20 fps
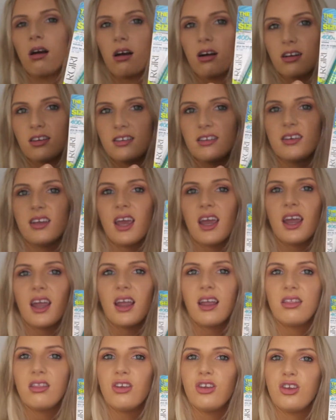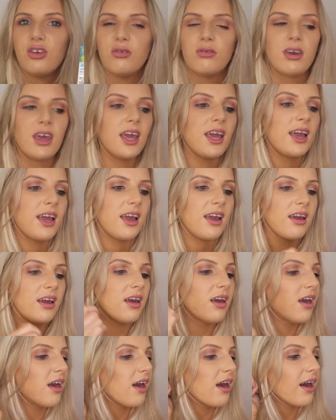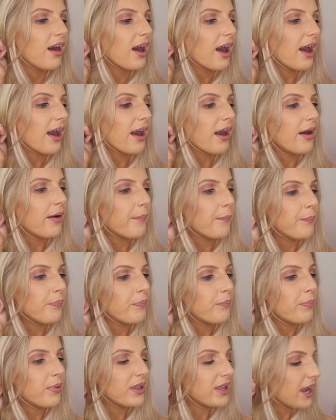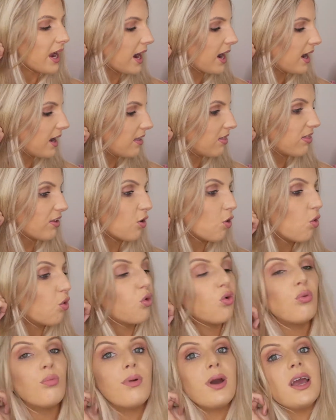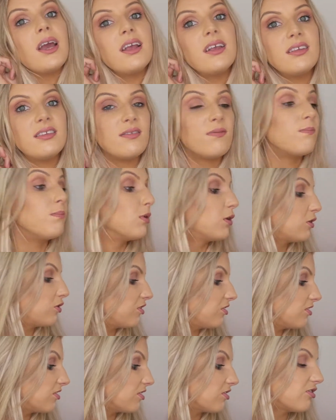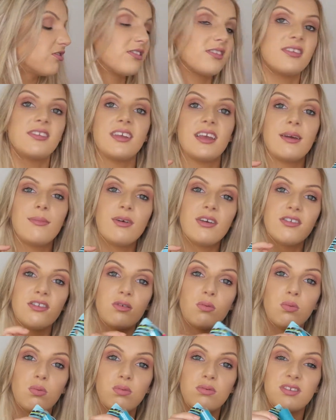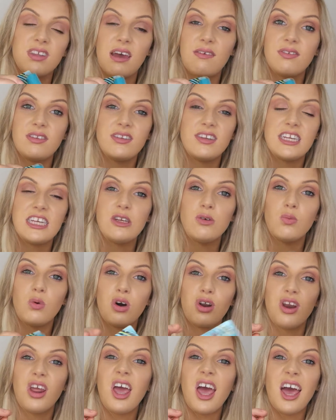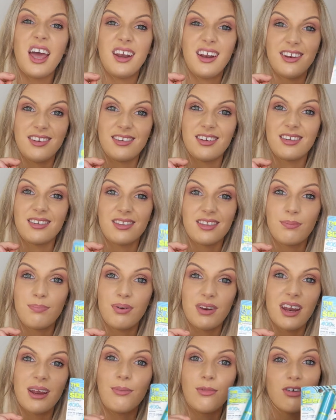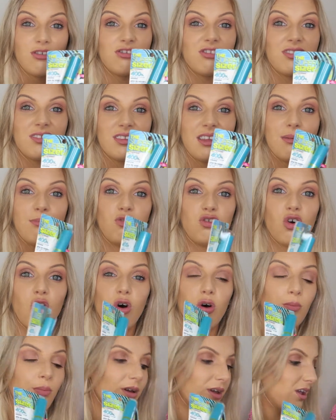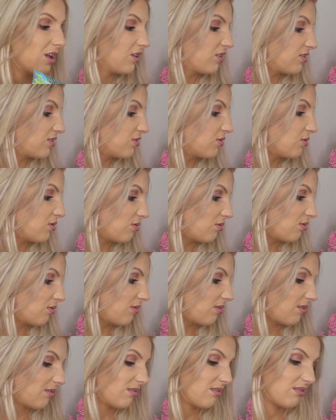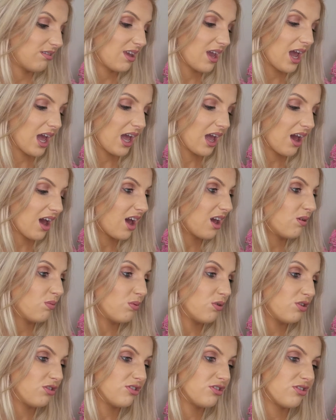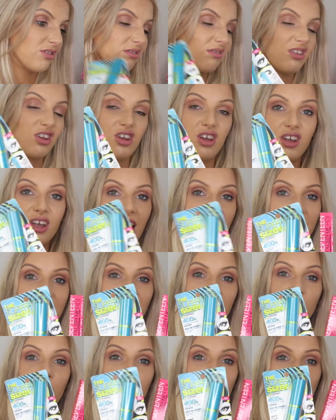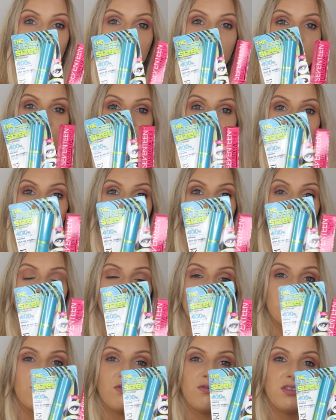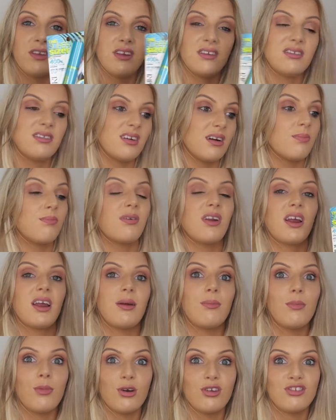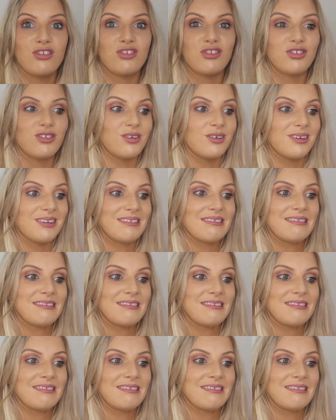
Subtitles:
hard to get in the UK, but yeah, the comb is much and such the same as the 17 one, and it does pretty much the same job. So yeah, you could kind of go between the two of these. They're pretty much